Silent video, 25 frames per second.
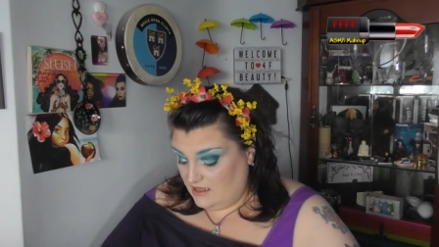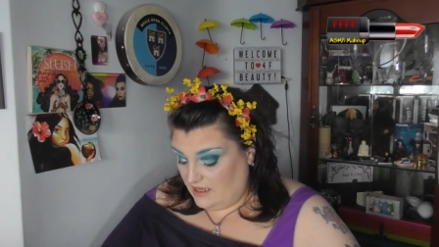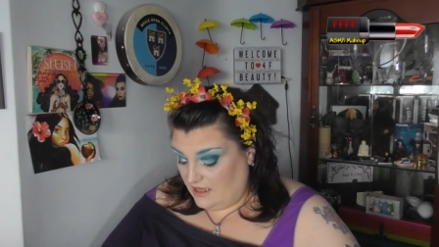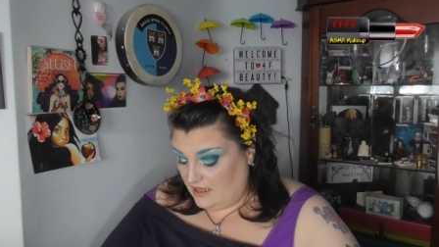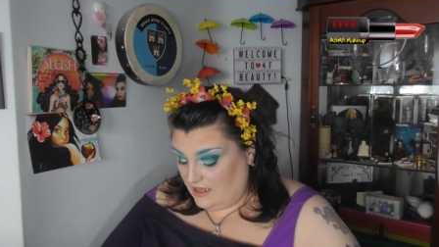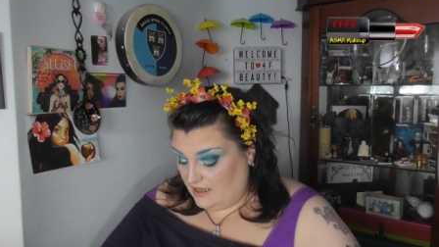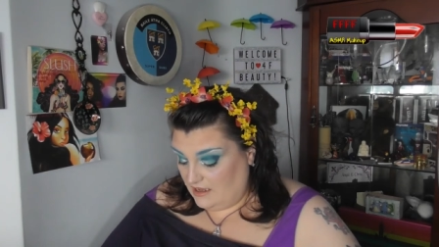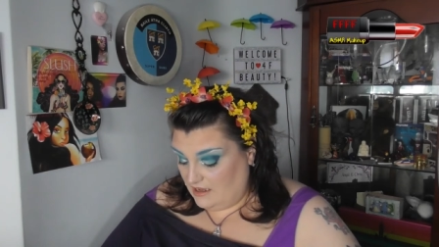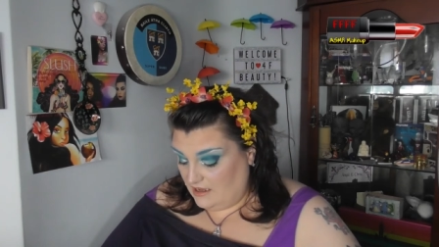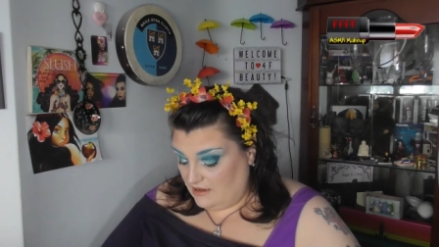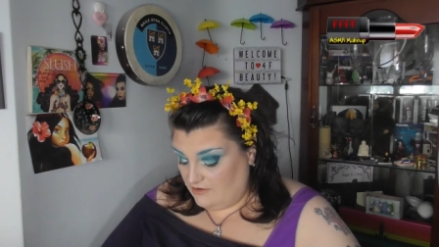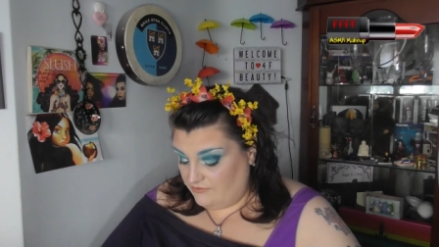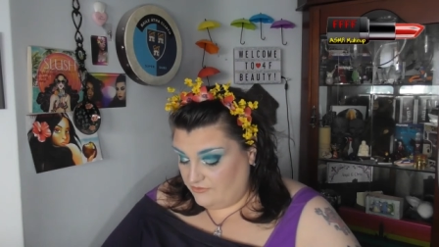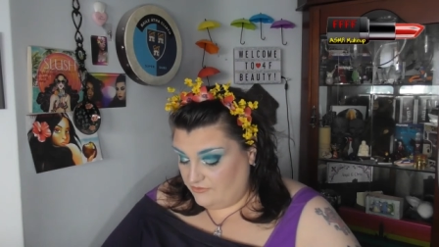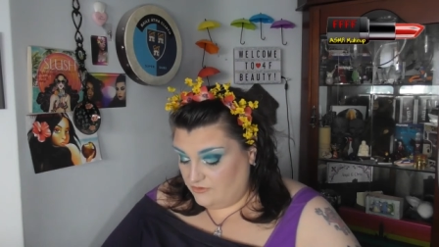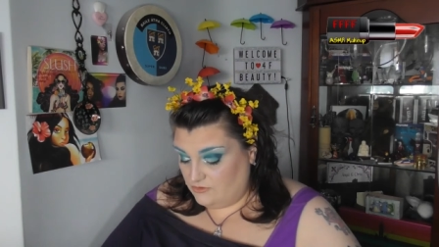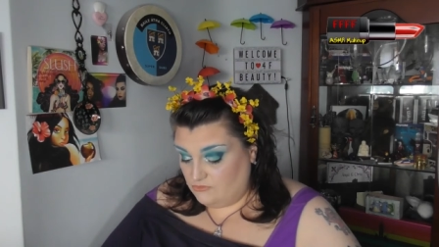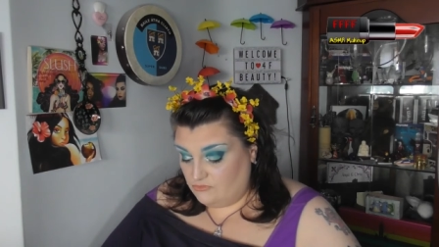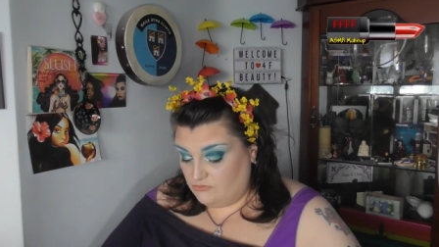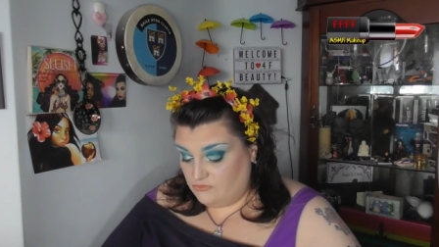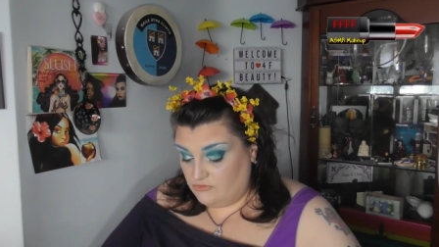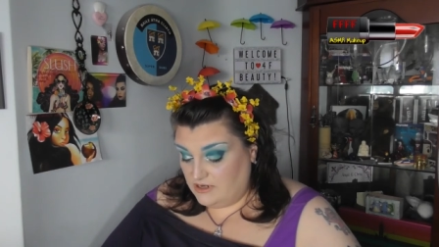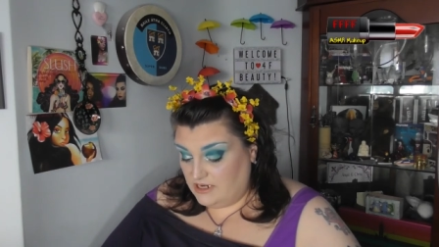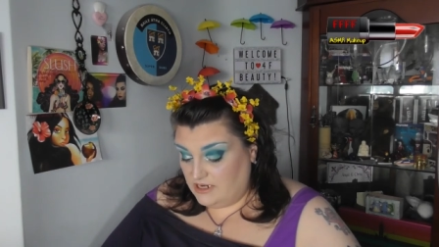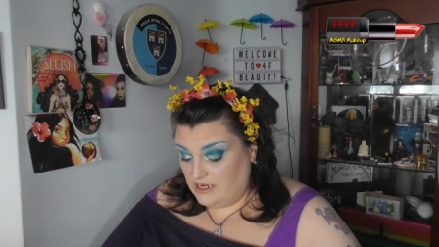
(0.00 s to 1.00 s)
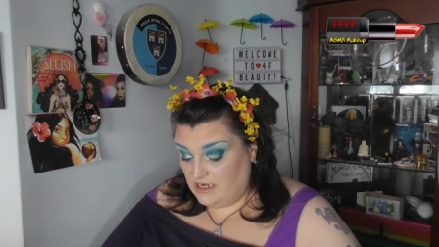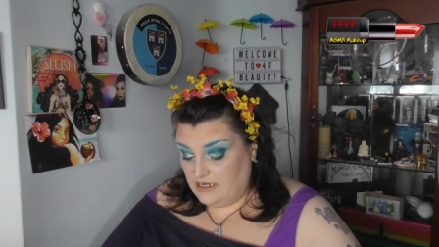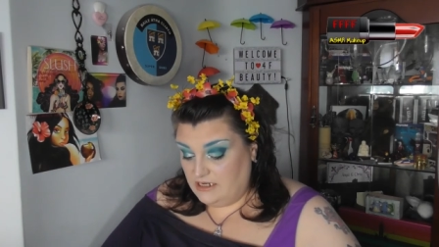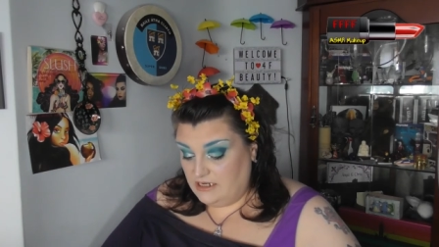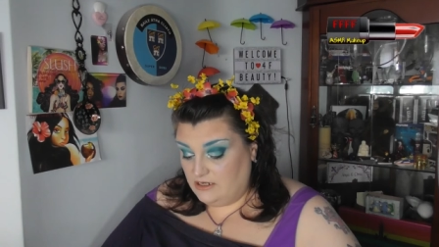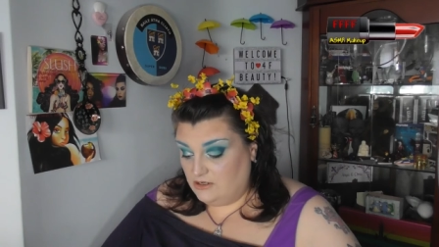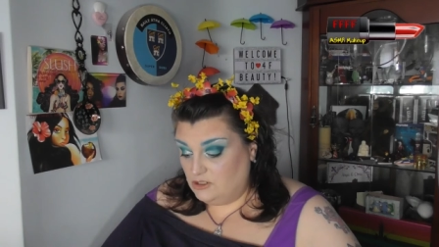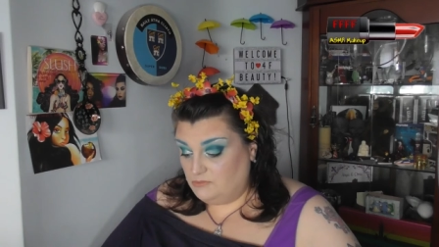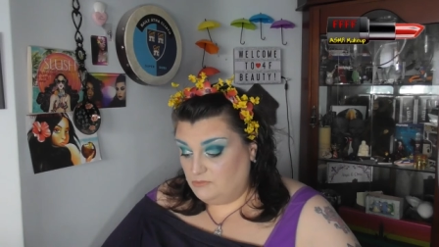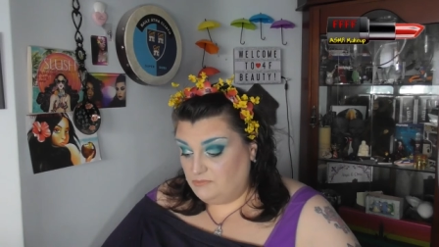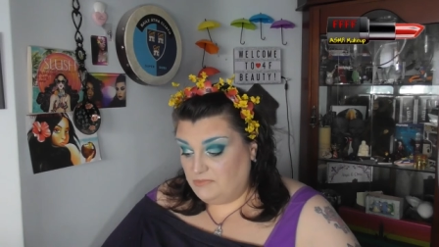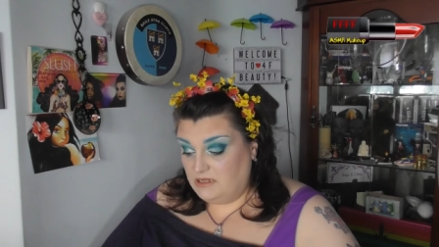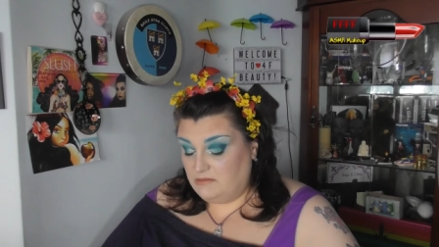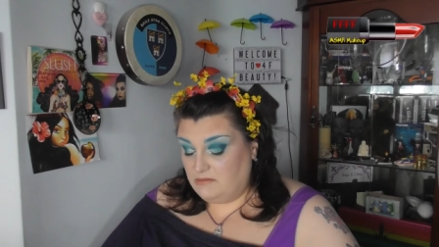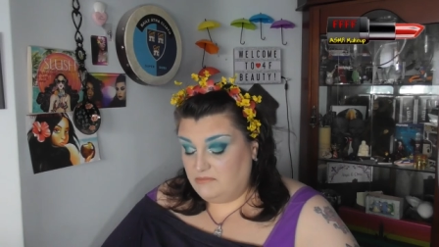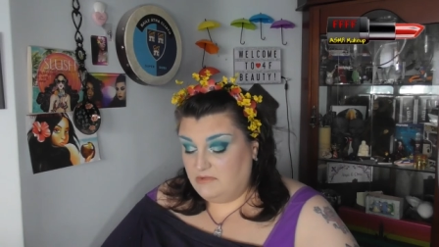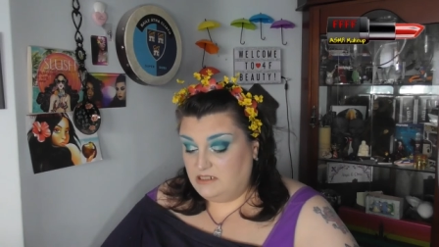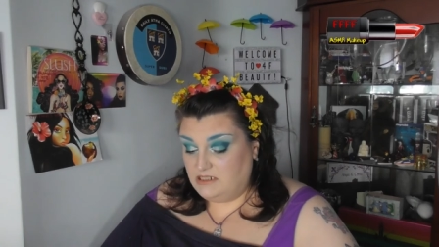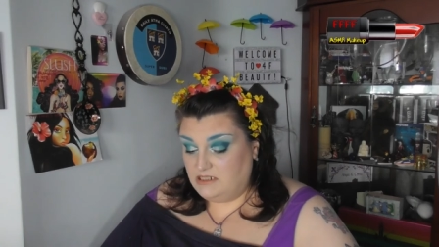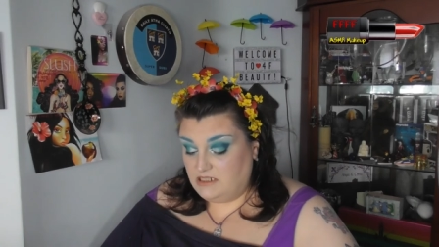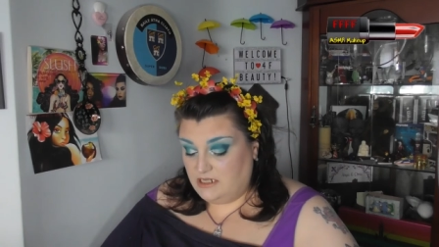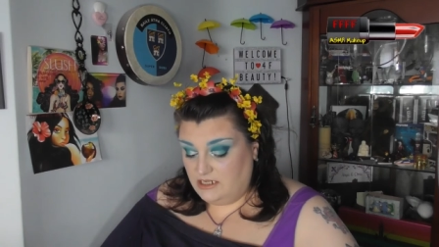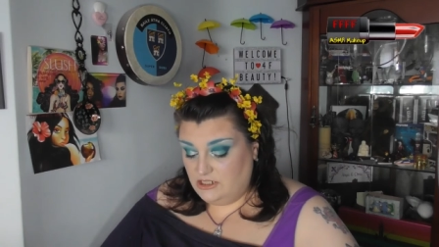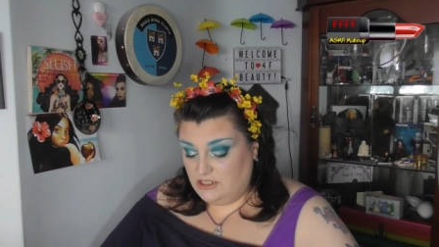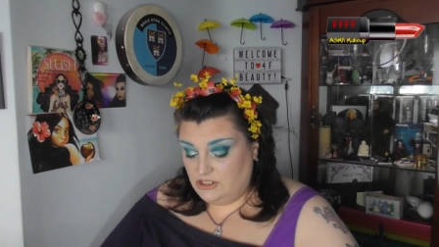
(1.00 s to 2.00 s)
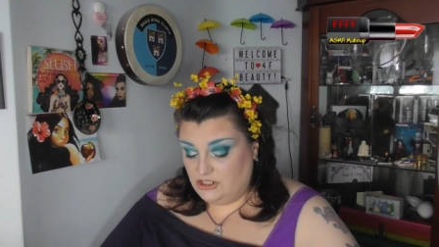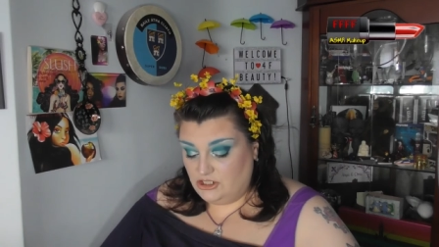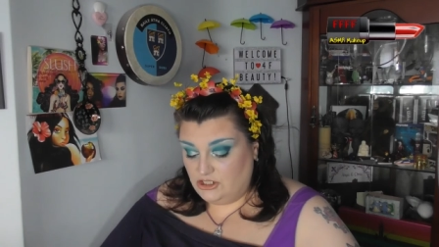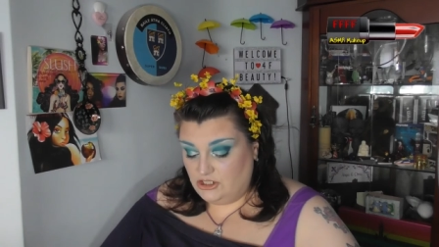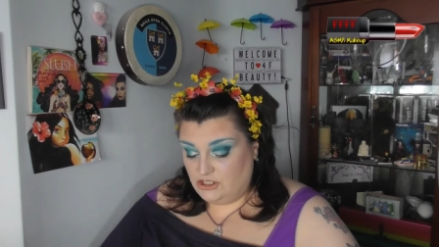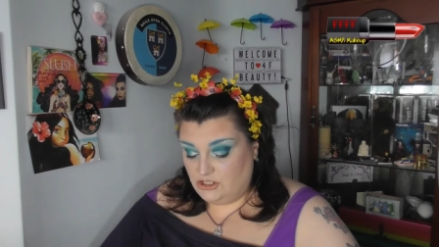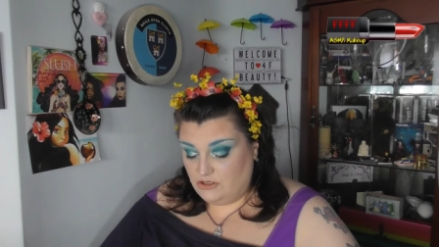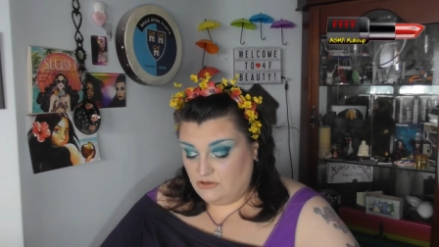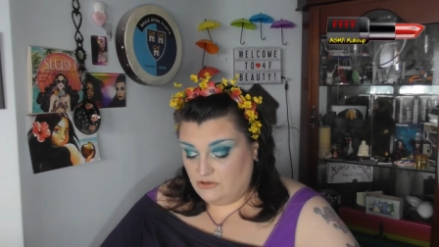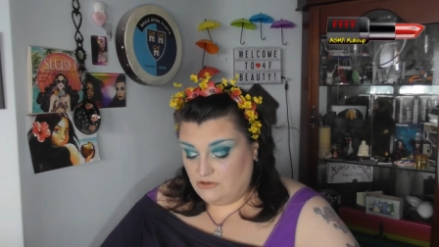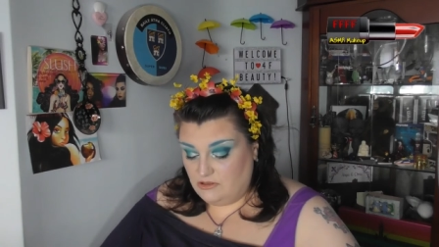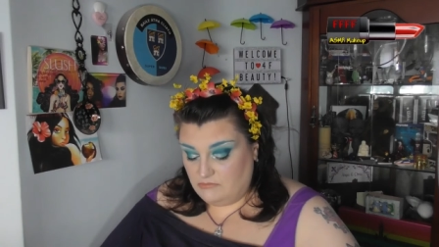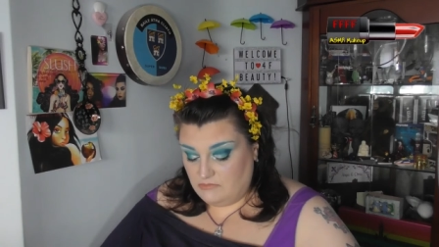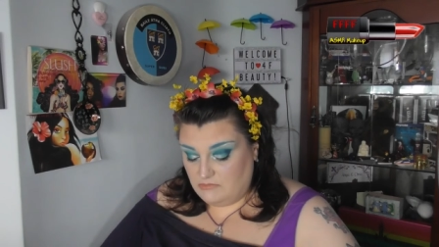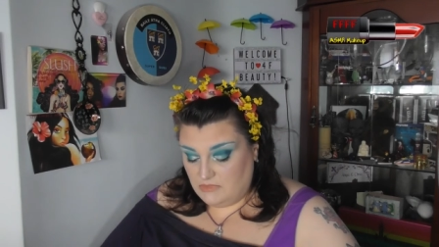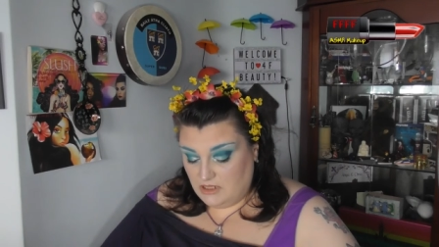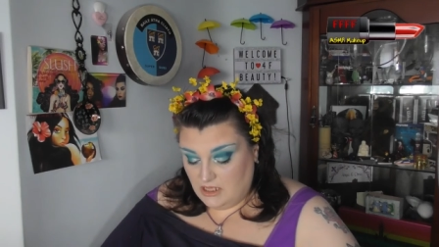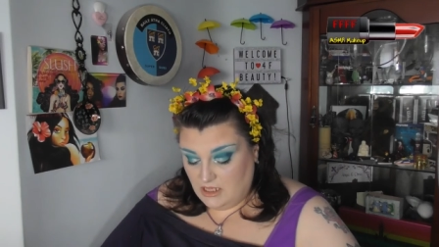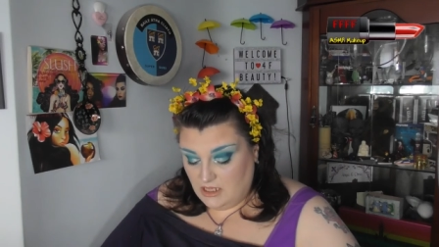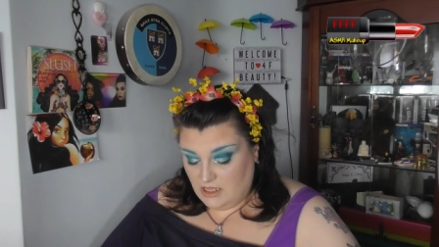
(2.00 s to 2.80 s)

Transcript: have really good pigmentation to them.